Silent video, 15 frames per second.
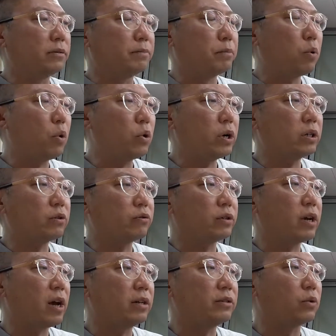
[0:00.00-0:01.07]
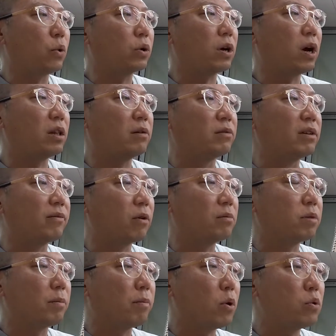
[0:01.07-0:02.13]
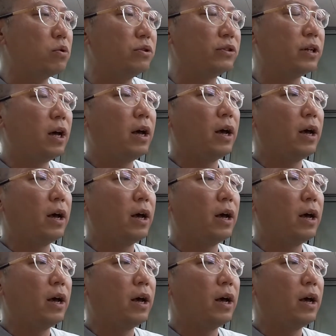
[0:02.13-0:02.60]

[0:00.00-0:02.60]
poetry has all kind of different purpose,